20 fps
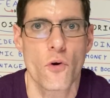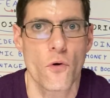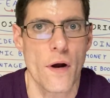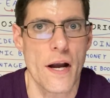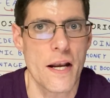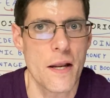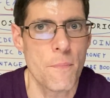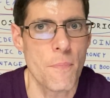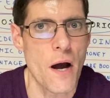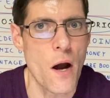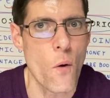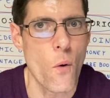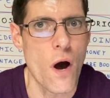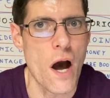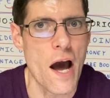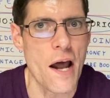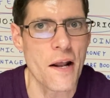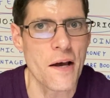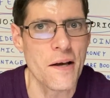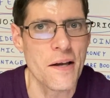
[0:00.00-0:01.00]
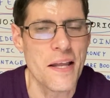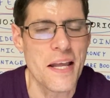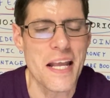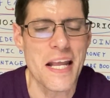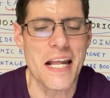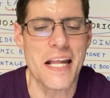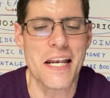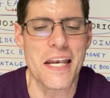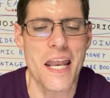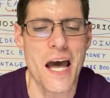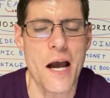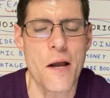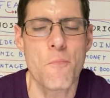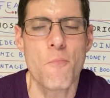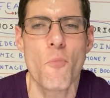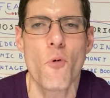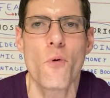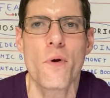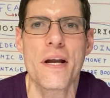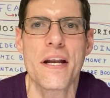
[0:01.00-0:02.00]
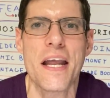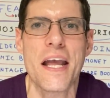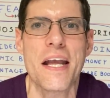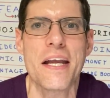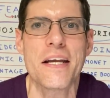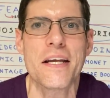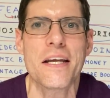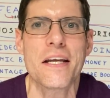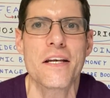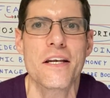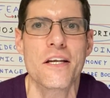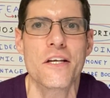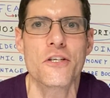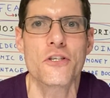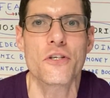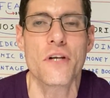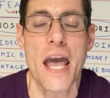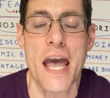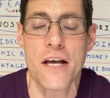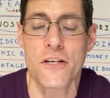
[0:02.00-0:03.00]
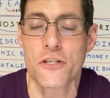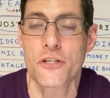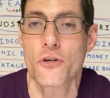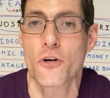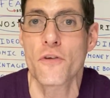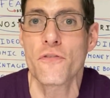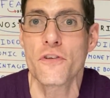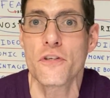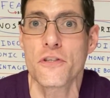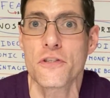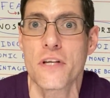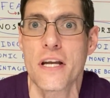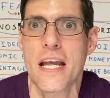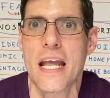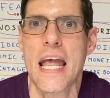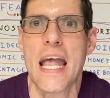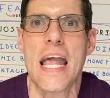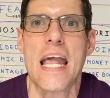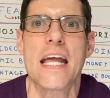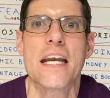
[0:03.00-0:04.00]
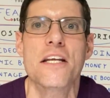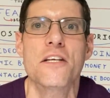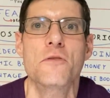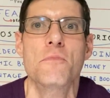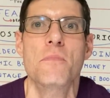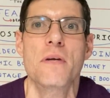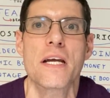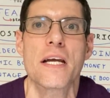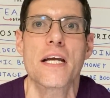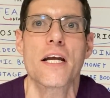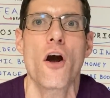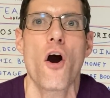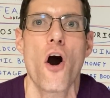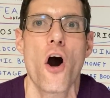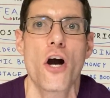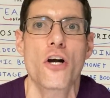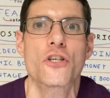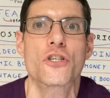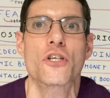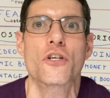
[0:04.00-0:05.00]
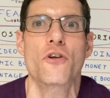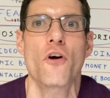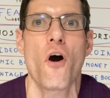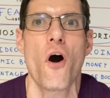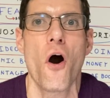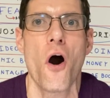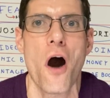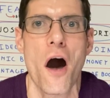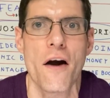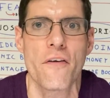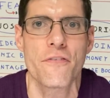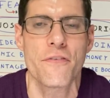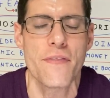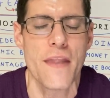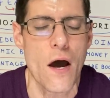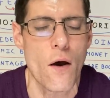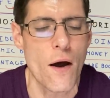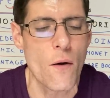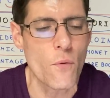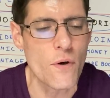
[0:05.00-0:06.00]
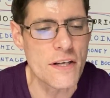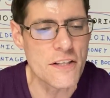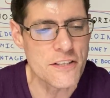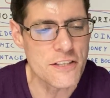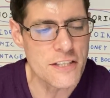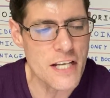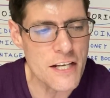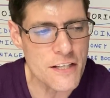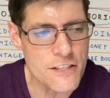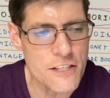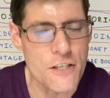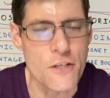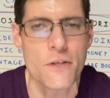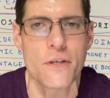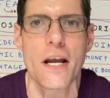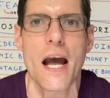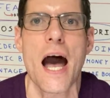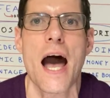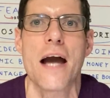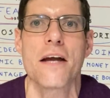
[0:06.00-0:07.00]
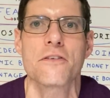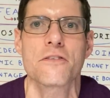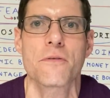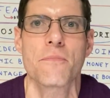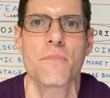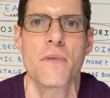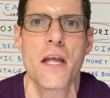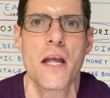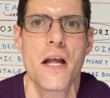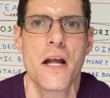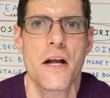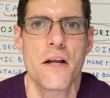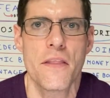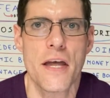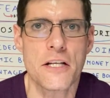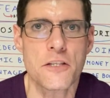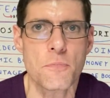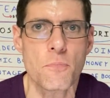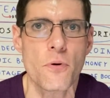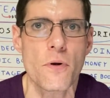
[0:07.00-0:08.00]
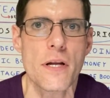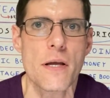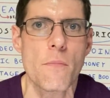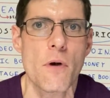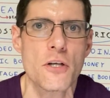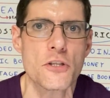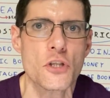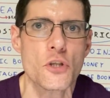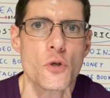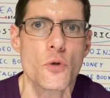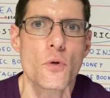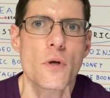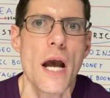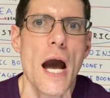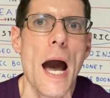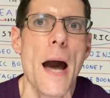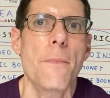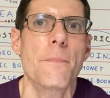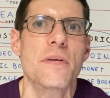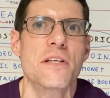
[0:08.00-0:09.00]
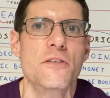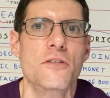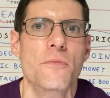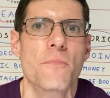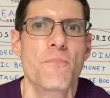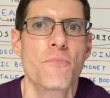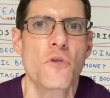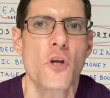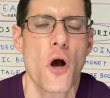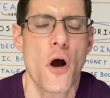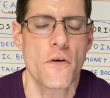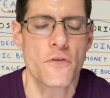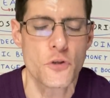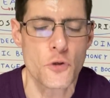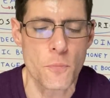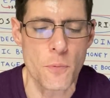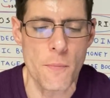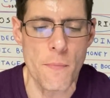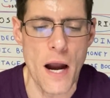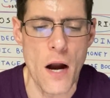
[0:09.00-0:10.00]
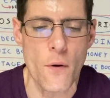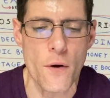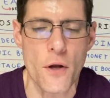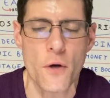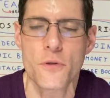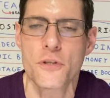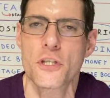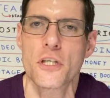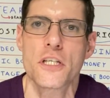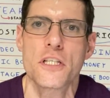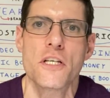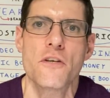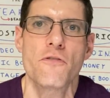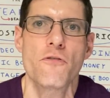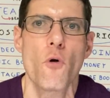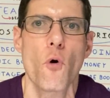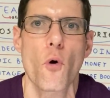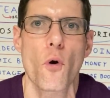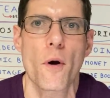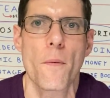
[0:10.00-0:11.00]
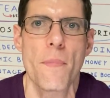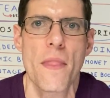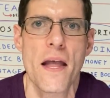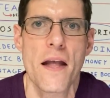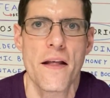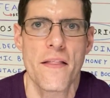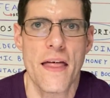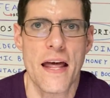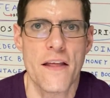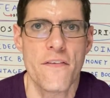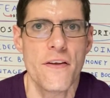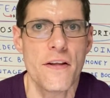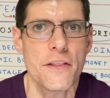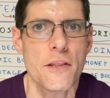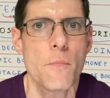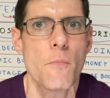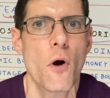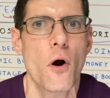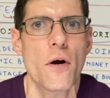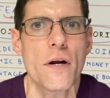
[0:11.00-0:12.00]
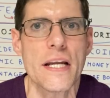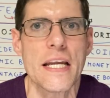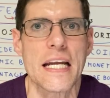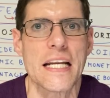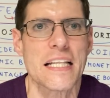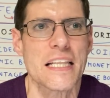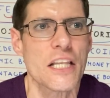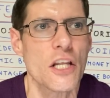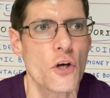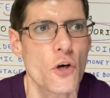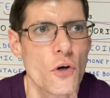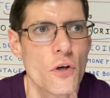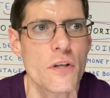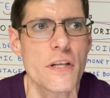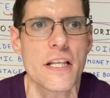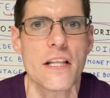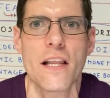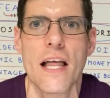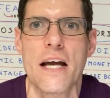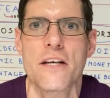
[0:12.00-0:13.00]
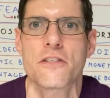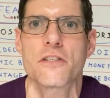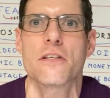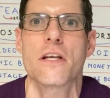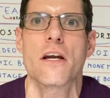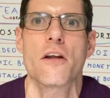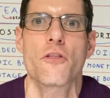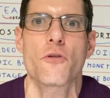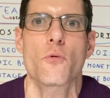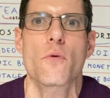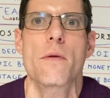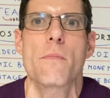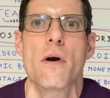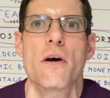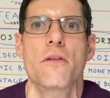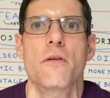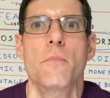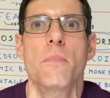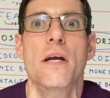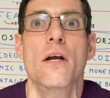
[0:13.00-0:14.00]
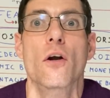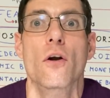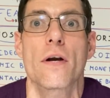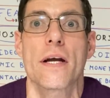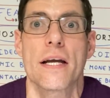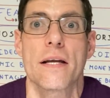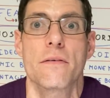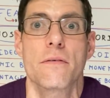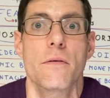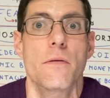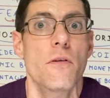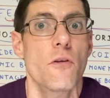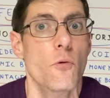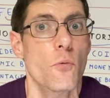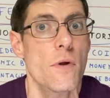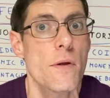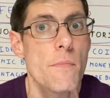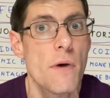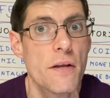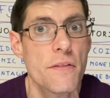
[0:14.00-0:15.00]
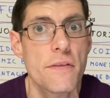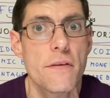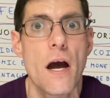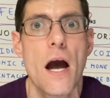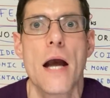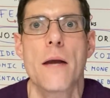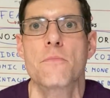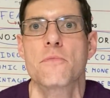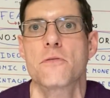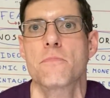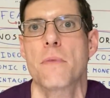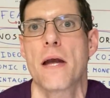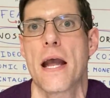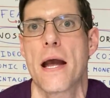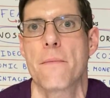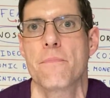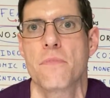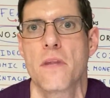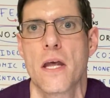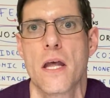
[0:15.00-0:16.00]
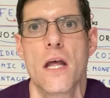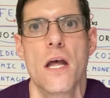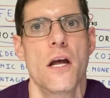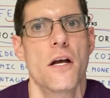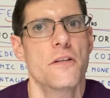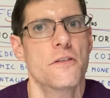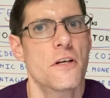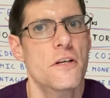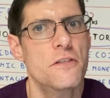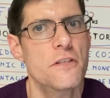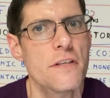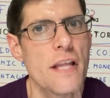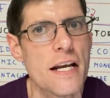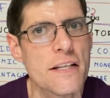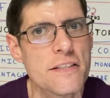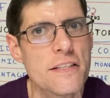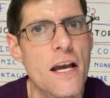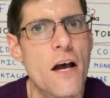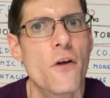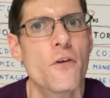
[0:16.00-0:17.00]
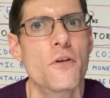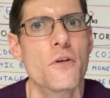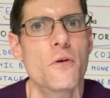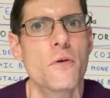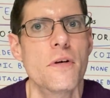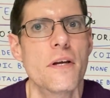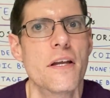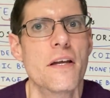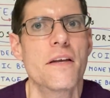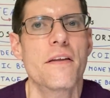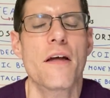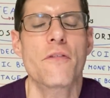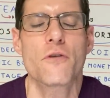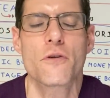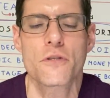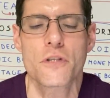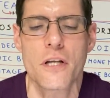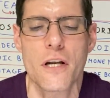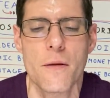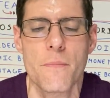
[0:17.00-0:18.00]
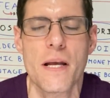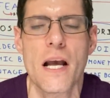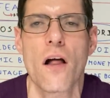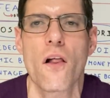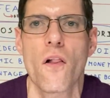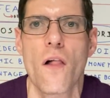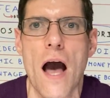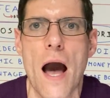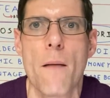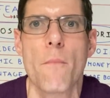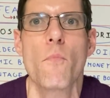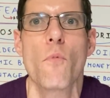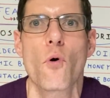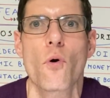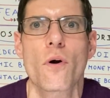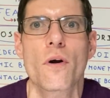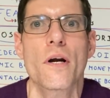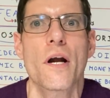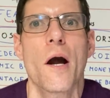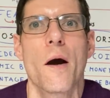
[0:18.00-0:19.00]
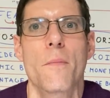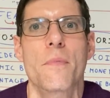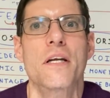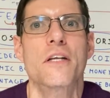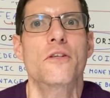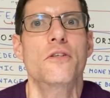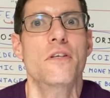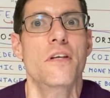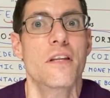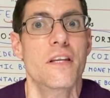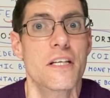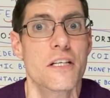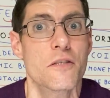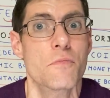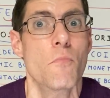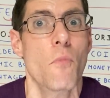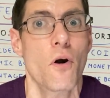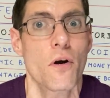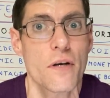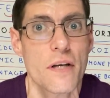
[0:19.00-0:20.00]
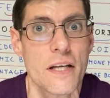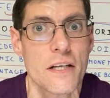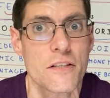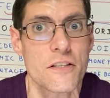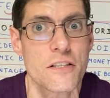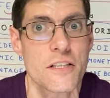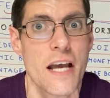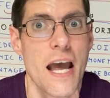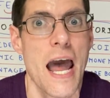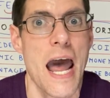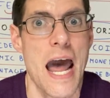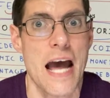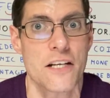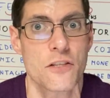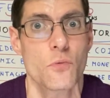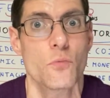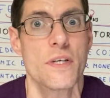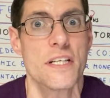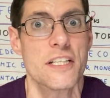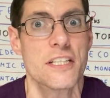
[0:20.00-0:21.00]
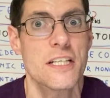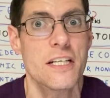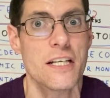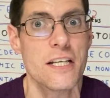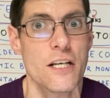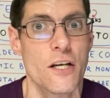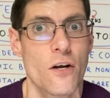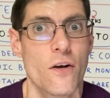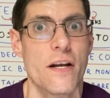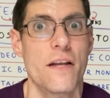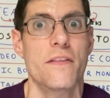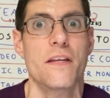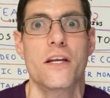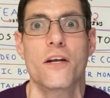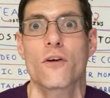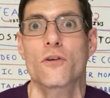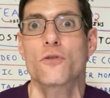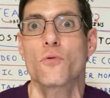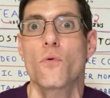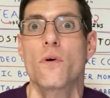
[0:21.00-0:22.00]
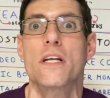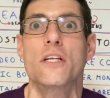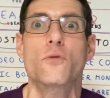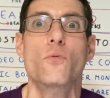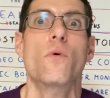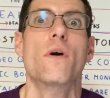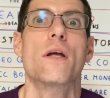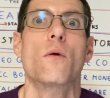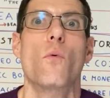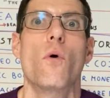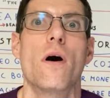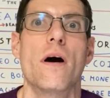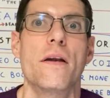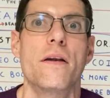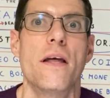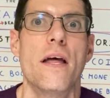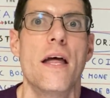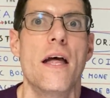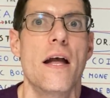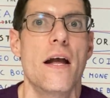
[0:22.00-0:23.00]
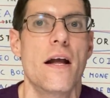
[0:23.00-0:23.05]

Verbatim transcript: graded by WATA in 9.8 condition, has surfaced and is being auctioned off. Now, I want to state to you guys, that's pretty much two copies of Super Mario 64 that have hit the market in literally less than a three month period, three month time span. Doesn't that tell you that there's going to be a lot more coming to these markets as we sit here in the year 2021?